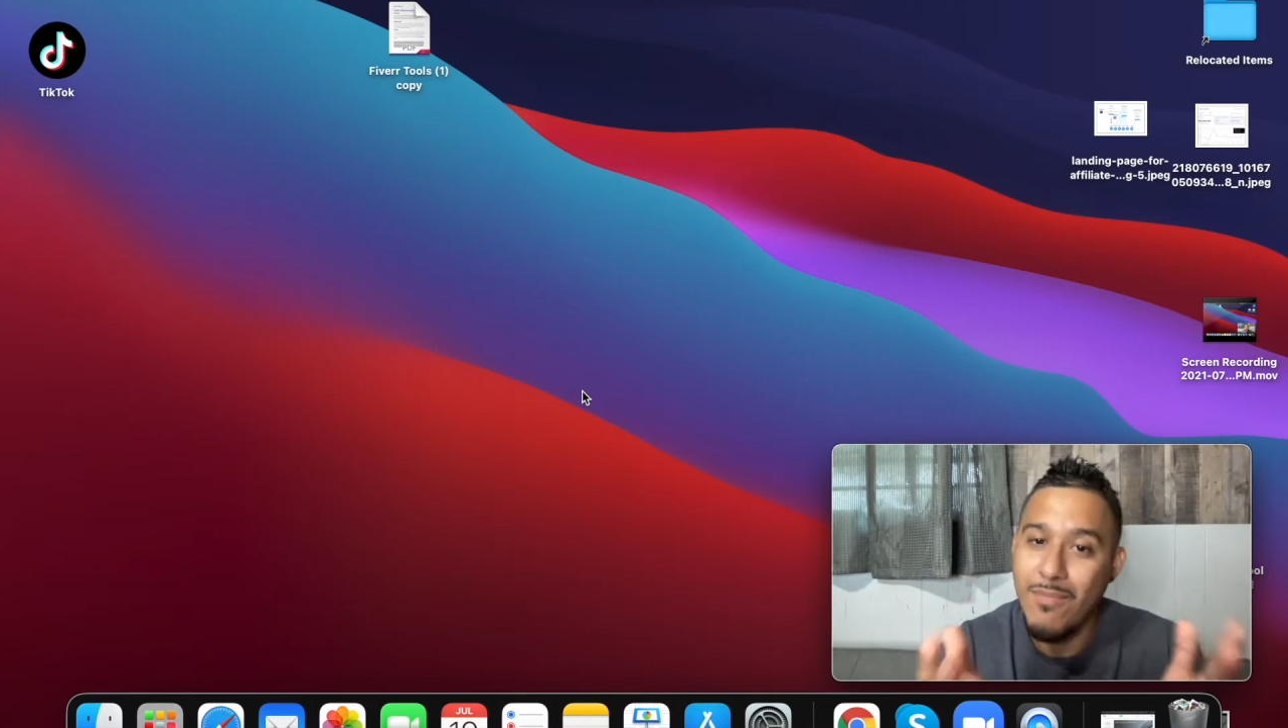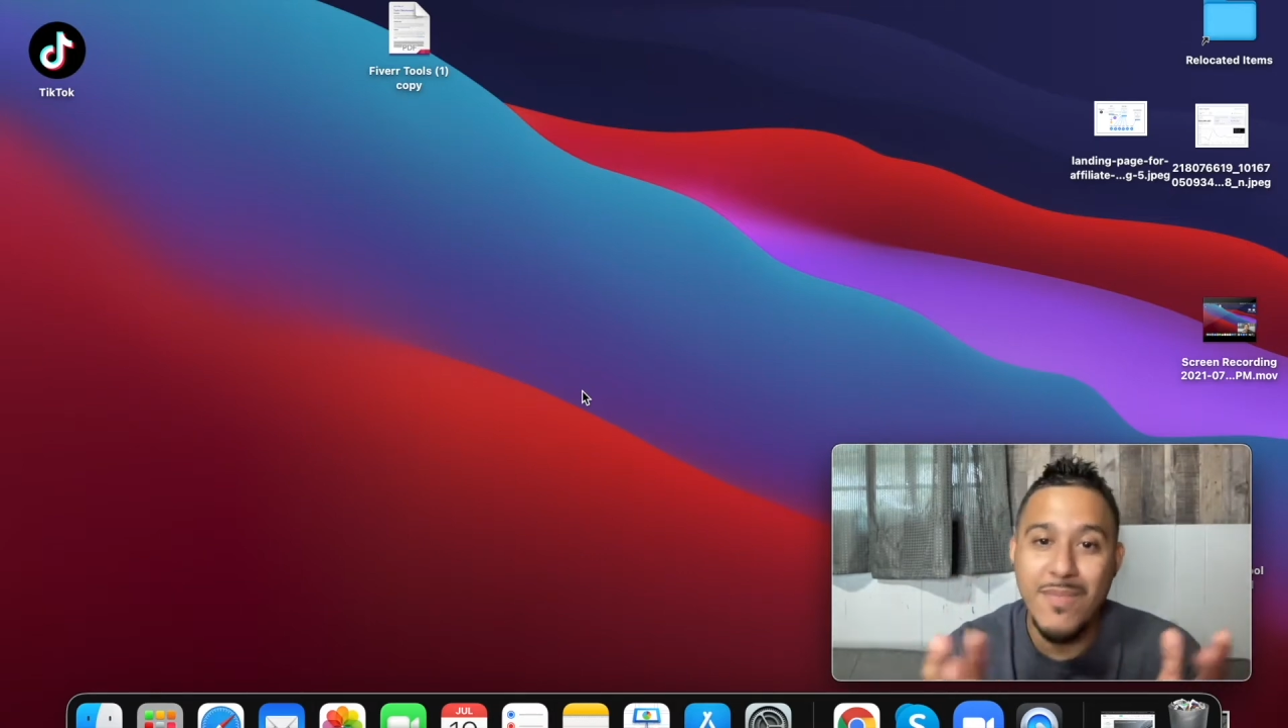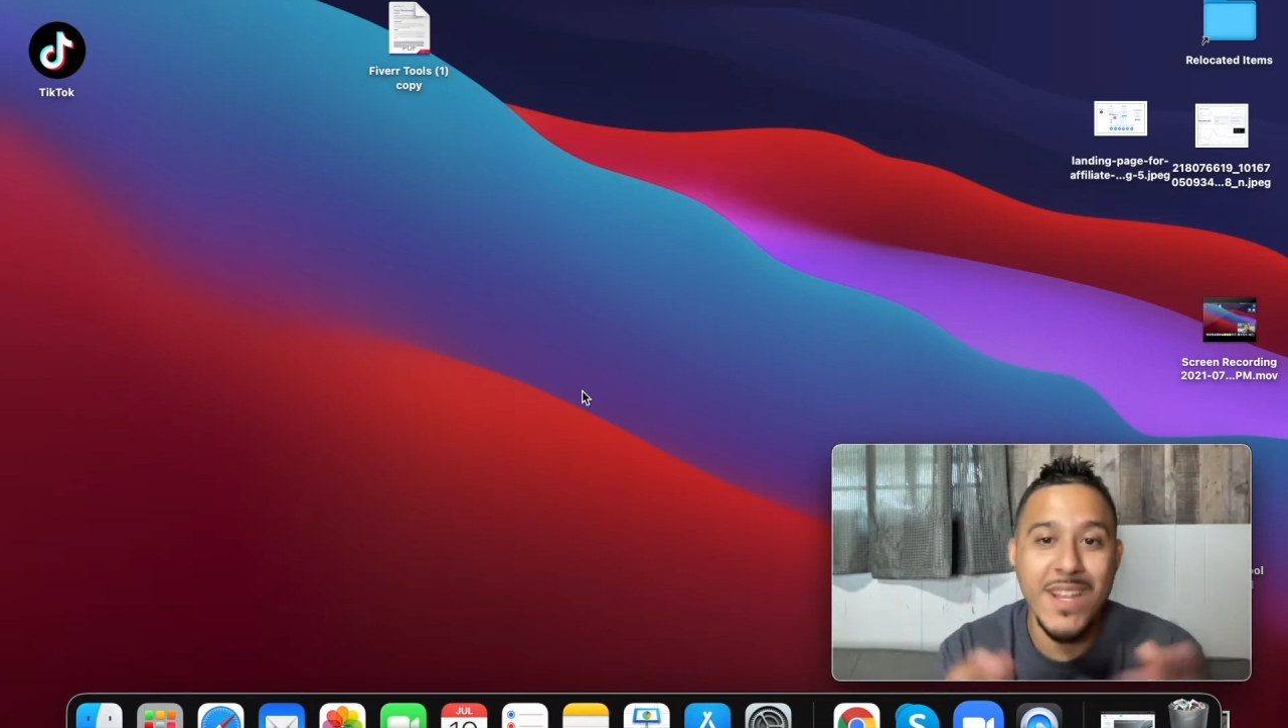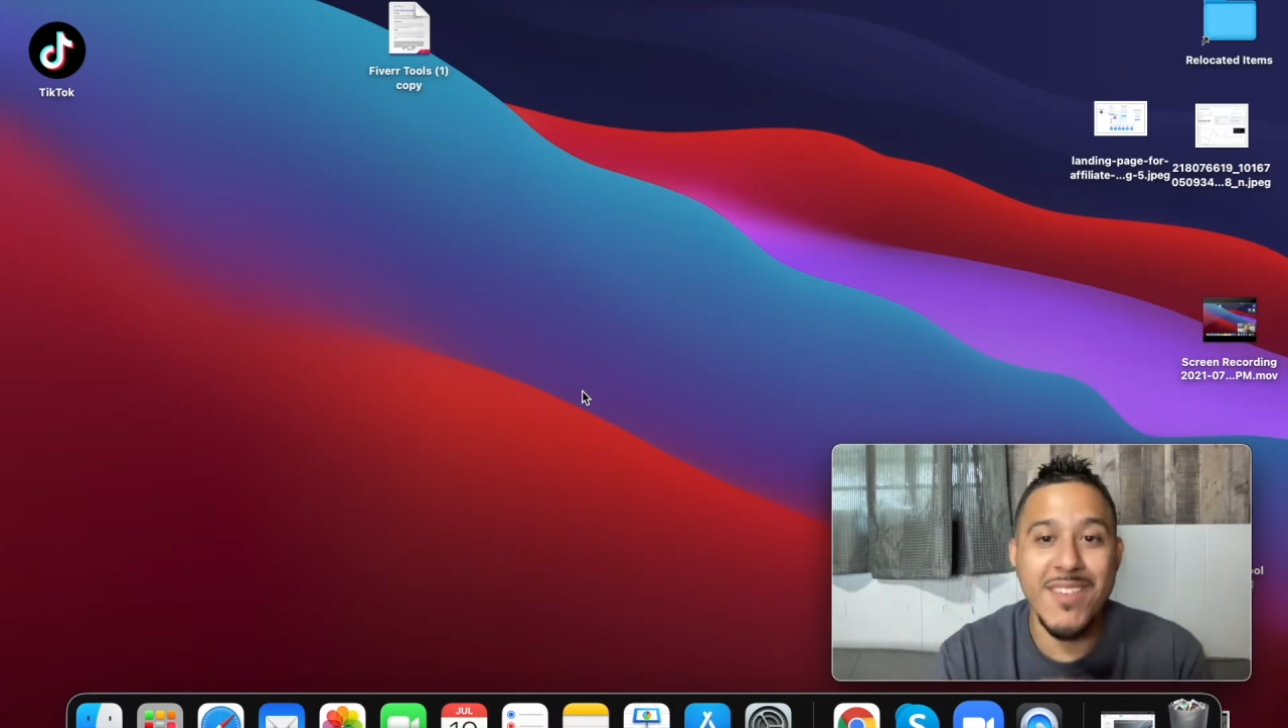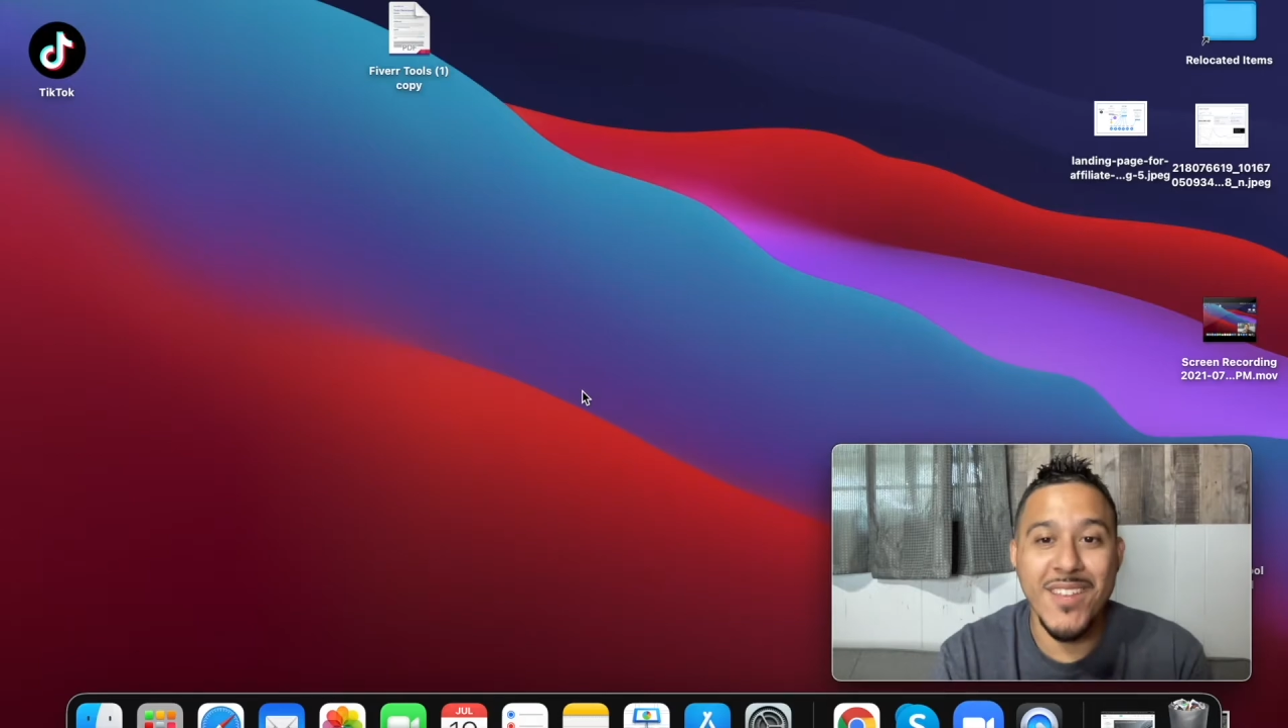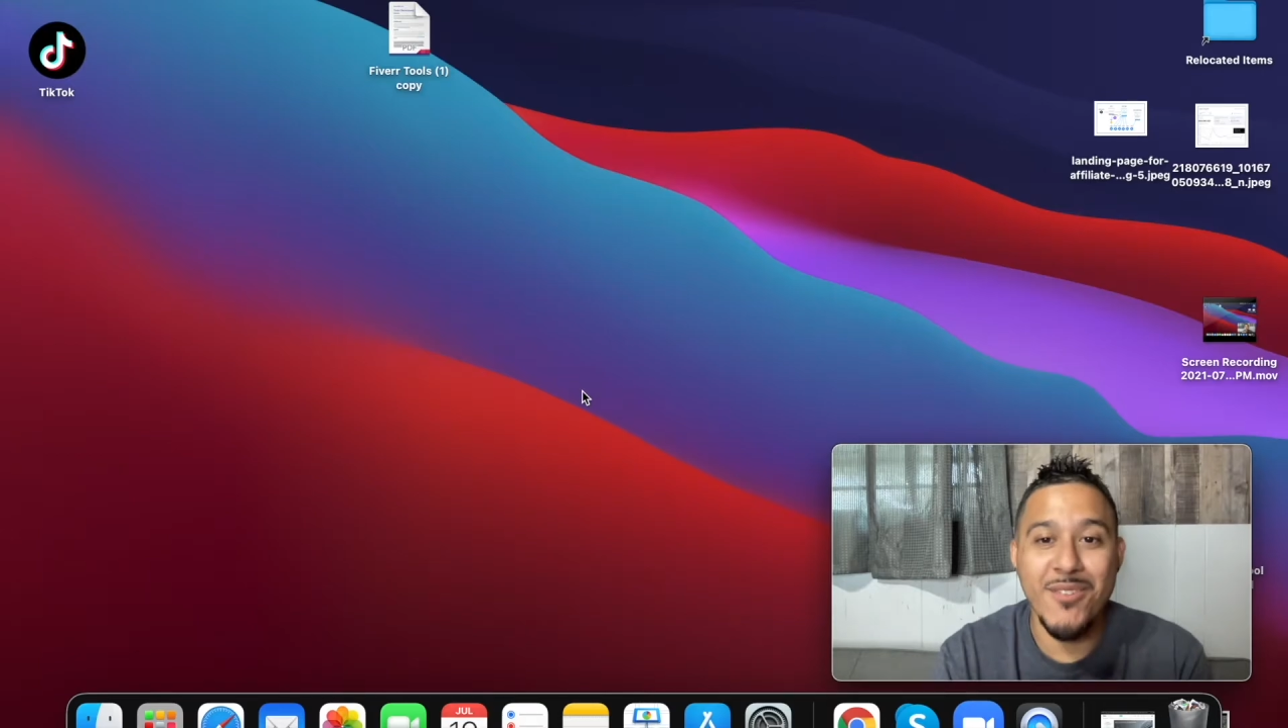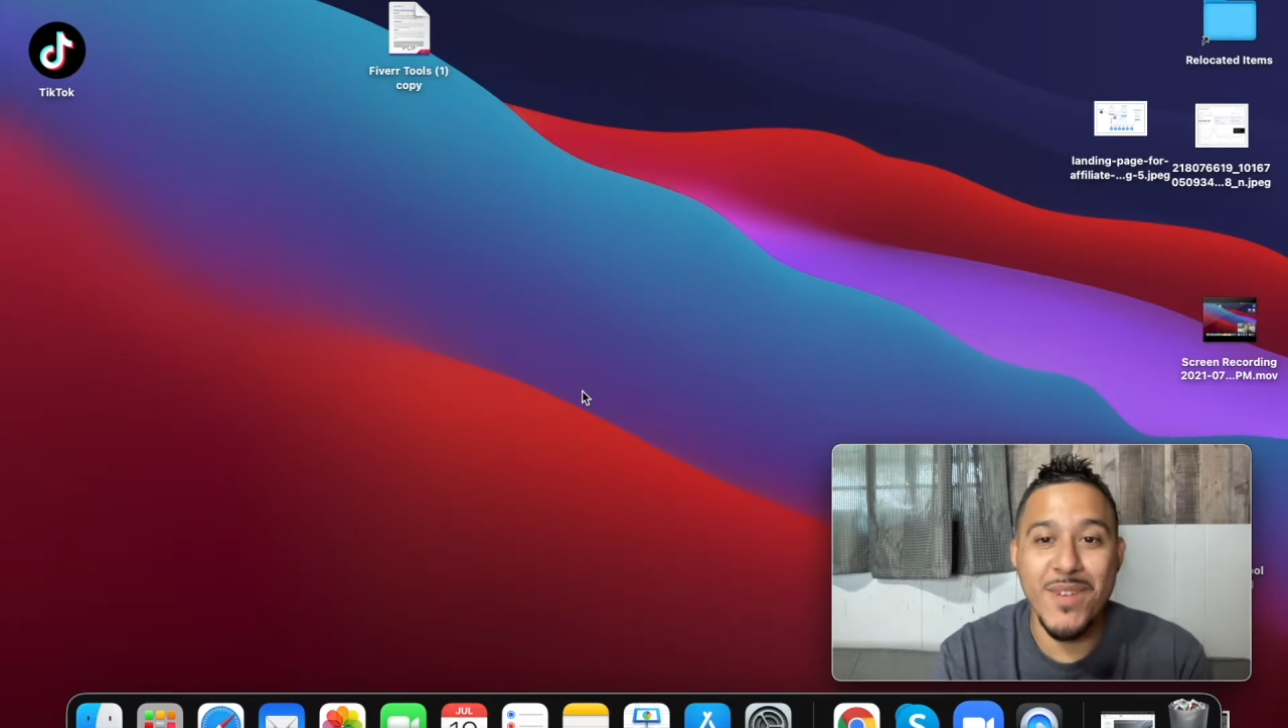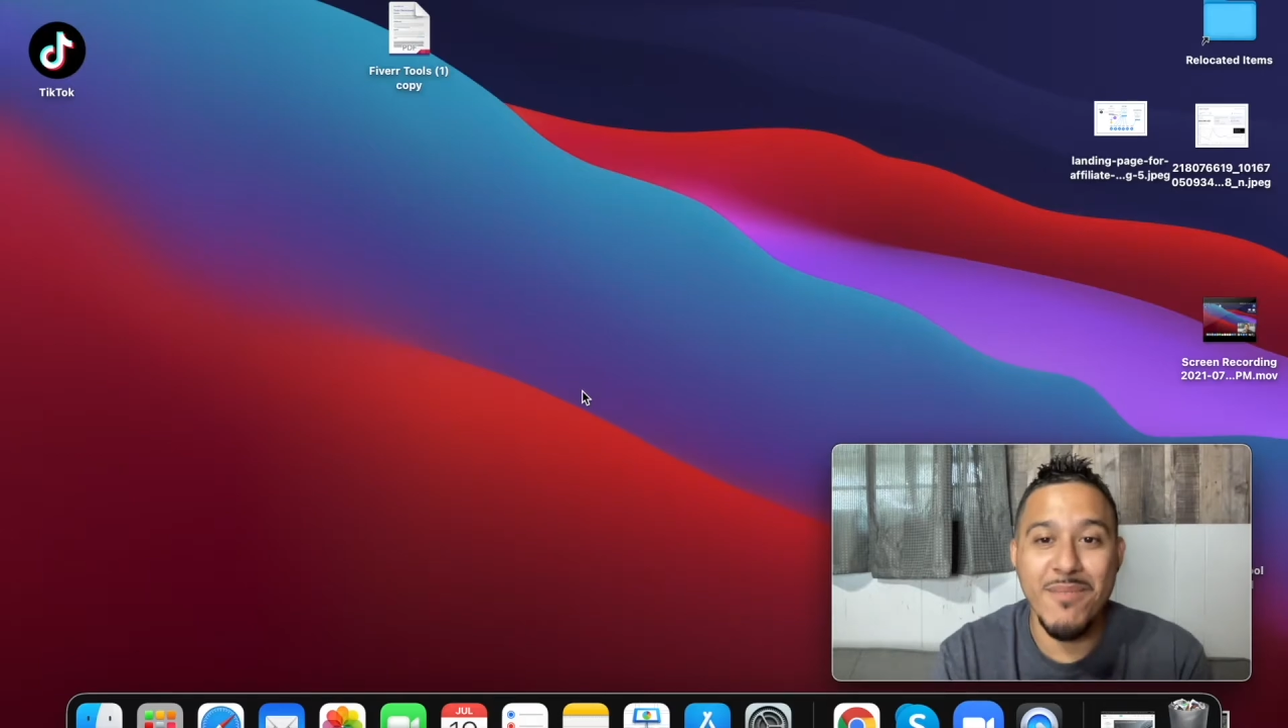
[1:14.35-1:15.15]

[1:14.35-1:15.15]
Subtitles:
Let's get to it.